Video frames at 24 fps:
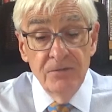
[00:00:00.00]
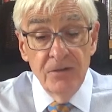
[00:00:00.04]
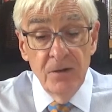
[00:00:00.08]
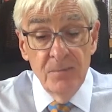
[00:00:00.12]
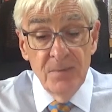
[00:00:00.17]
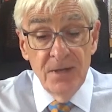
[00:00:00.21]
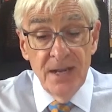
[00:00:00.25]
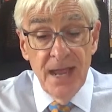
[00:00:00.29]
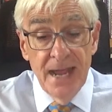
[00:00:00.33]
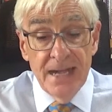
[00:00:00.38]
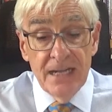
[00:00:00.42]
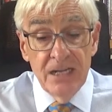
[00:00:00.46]

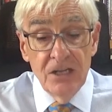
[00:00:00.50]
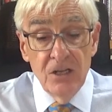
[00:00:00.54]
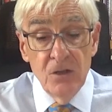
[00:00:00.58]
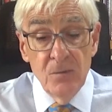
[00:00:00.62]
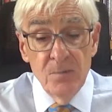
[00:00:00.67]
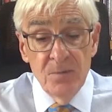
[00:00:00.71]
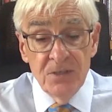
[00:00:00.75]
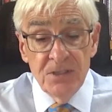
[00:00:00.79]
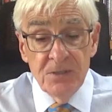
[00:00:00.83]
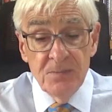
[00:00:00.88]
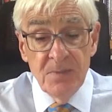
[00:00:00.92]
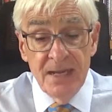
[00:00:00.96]
from an Anglican
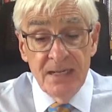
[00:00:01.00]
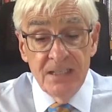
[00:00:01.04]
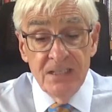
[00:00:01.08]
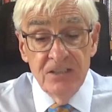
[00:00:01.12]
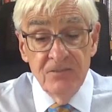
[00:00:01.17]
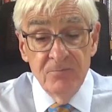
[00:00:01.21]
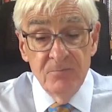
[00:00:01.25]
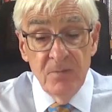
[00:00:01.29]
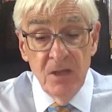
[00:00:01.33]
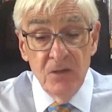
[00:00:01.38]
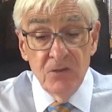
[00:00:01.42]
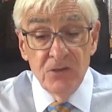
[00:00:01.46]

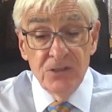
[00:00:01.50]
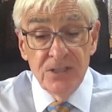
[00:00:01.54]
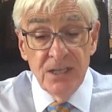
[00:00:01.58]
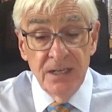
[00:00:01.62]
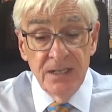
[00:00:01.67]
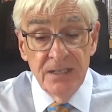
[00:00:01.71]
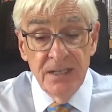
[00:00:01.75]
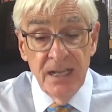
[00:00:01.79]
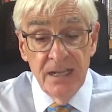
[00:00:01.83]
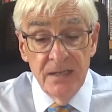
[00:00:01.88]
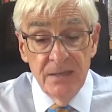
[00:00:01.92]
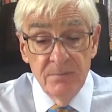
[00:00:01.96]
perspective
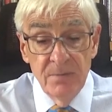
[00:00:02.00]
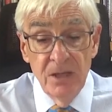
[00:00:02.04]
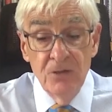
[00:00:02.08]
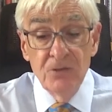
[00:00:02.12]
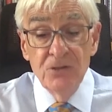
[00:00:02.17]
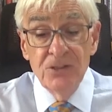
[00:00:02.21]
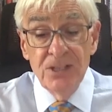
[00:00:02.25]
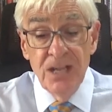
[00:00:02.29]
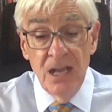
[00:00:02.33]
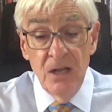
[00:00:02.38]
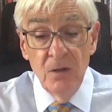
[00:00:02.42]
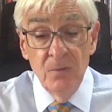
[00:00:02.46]

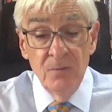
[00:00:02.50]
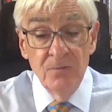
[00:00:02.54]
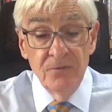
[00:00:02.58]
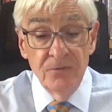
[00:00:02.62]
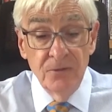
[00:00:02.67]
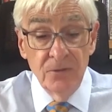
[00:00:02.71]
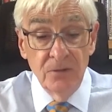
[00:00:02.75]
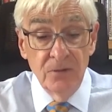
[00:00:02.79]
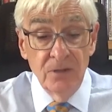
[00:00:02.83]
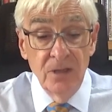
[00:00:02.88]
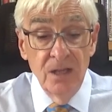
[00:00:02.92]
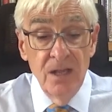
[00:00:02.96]
most
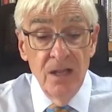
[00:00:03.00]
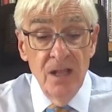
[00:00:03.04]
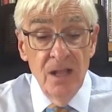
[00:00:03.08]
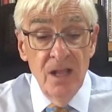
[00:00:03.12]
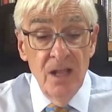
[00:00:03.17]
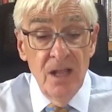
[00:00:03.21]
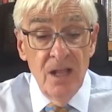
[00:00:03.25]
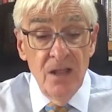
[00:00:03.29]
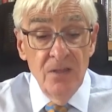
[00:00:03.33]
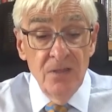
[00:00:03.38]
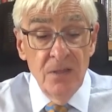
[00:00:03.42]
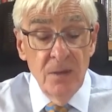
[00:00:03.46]
helpful,
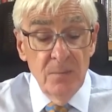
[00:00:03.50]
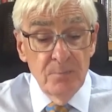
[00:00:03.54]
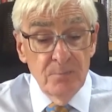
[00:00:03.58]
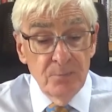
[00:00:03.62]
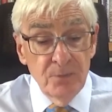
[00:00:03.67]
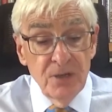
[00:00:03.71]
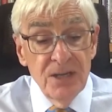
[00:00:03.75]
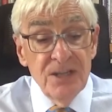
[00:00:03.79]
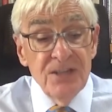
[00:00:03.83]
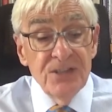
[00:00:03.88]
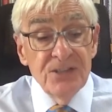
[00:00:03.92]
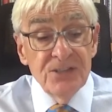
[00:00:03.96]
that
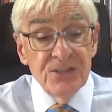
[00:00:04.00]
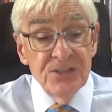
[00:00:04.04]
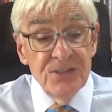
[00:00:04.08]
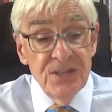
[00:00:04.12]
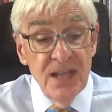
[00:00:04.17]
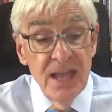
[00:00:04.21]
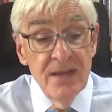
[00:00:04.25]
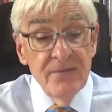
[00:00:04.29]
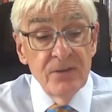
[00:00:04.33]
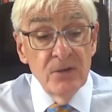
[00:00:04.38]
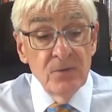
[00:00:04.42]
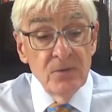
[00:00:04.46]
priests
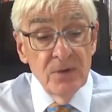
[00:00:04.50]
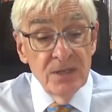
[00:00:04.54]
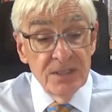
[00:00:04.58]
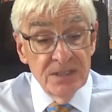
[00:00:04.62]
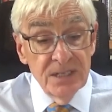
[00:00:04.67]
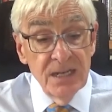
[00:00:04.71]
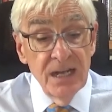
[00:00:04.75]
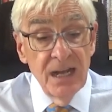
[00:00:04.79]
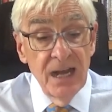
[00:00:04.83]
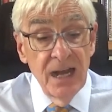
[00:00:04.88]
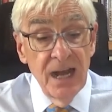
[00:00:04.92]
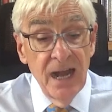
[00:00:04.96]
never
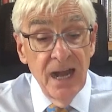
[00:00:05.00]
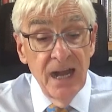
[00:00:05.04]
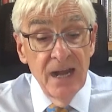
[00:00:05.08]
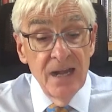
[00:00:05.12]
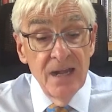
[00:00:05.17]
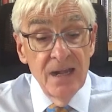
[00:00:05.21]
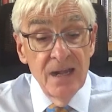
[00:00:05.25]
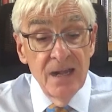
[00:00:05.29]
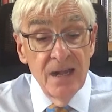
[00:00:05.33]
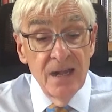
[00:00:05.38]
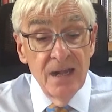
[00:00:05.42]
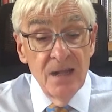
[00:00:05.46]
retire,
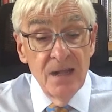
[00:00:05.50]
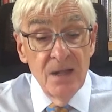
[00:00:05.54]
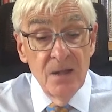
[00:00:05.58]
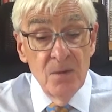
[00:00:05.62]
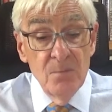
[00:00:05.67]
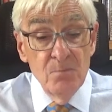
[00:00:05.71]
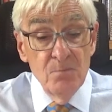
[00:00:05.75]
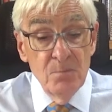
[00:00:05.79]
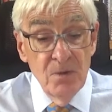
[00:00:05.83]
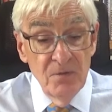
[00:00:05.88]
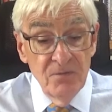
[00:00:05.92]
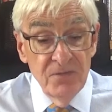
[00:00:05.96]

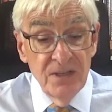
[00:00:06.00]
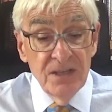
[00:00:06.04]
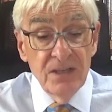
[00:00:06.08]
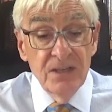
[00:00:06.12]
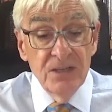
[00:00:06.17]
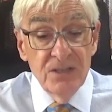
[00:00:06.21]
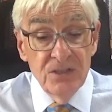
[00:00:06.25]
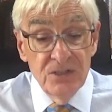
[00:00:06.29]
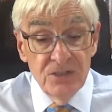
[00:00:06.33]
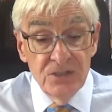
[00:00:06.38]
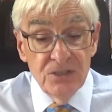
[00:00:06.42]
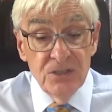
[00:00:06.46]
but
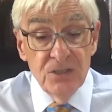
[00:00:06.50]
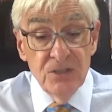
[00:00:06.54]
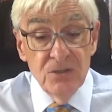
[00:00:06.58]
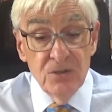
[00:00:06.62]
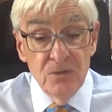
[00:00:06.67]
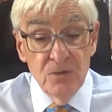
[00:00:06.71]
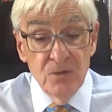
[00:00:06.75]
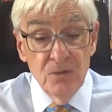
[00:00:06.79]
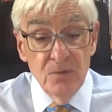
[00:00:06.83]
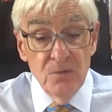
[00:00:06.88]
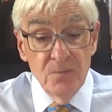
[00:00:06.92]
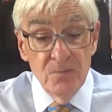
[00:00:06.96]
vicars
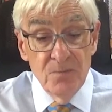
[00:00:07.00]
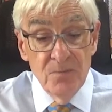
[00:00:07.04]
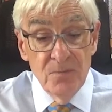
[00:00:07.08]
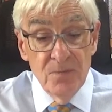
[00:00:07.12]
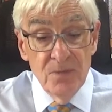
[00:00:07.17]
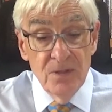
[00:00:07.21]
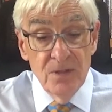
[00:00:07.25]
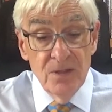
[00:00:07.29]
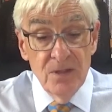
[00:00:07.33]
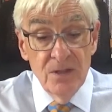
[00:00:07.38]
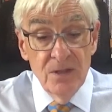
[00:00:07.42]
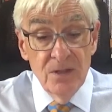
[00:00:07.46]
do.
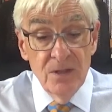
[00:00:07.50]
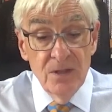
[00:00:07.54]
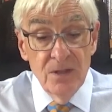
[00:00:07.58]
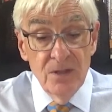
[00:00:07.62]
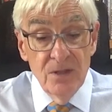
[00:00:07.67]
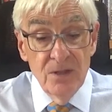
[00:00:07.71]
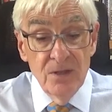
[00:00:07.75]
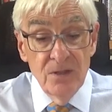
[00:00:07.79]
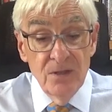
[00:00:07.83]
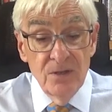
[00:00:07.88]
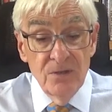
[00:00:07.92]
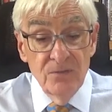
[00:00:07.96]

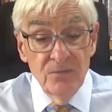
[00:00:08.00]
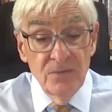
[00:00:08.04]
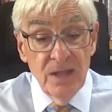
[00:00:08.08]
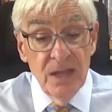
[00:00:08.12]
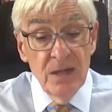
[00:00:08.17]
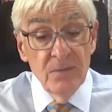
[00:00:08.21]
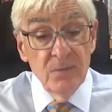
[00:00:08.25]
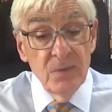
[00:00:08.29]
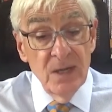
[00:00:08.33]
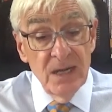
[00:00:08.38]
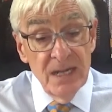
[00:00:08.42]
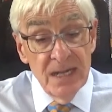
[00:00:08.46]

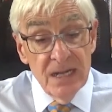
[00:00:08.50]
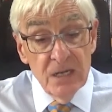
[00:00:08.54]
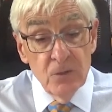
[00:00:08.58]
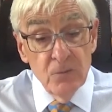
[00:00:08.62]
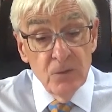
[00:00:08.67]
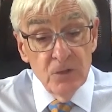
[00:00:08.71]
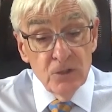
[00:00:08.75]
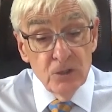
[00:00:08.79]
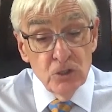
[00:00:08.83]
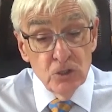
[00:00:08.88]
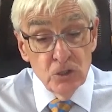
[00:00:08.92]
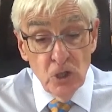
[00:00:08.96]
They
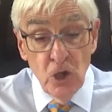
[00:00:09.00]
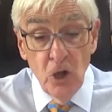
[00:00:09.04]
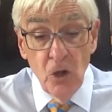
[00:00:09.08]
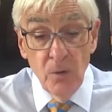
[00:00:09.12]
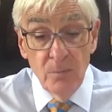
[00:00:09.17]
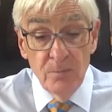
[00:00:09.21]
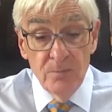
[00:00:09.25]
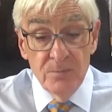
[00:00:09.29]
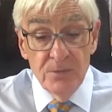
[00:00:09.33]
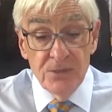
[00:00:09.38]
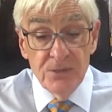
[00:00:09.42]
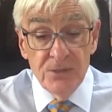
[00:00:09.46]
relinquish
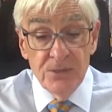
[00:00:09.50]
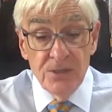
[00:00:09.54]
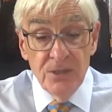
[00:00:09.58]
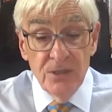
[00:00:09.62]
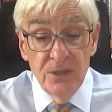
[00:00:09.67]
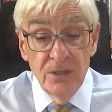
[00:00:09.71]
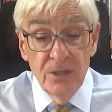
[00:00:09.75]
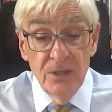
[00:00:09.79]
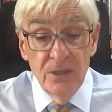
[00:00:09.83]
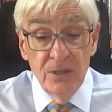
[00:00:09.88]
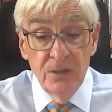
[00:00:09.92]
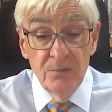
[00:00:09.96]
jobs,
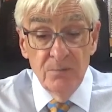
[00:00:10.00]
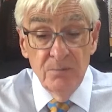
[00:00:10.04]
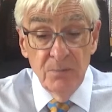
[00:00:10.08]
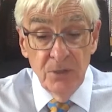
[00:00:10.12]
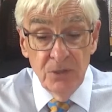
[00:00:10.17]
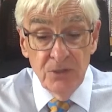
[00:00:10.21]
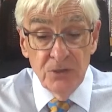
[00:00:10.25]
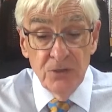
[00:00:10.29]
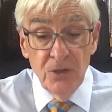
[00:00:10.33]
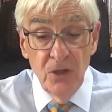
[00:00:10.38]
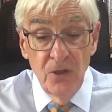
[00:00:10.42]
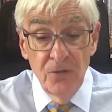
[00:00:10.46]

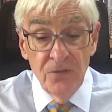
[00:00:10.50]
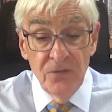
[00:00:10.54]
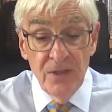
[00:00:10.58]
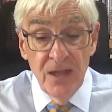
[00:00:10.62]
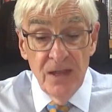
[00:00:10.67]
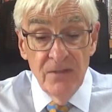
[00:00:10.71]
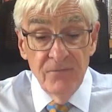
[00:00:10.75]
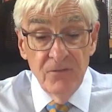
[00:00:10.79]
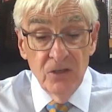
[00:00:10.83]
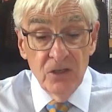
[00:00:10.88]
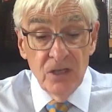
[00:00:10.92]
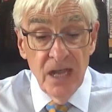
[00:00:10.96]
but not
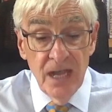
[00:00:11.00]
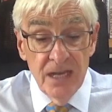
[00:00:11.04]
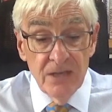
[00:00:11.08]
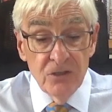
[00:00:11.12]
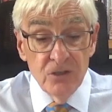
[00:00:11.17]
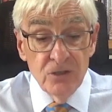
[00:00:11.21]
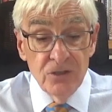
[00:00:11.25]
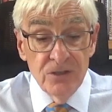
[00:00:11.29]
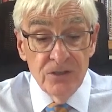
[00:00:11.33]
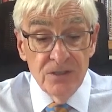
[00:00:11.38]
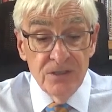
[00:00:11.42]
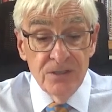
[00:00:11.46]
their
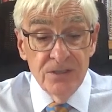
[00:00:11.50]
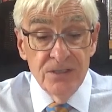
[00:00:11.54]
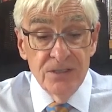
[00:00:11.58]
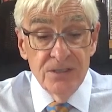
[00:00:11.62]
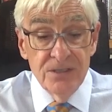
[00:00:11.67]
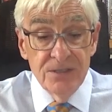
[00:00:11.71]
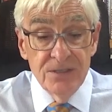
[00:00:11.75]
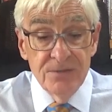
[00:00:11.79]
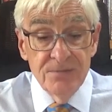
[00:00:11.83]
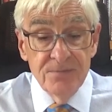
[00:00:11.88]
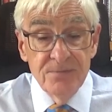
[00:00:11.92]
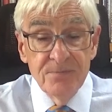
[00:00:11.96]

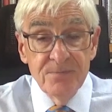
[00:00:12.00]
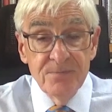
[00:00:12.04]
vocations.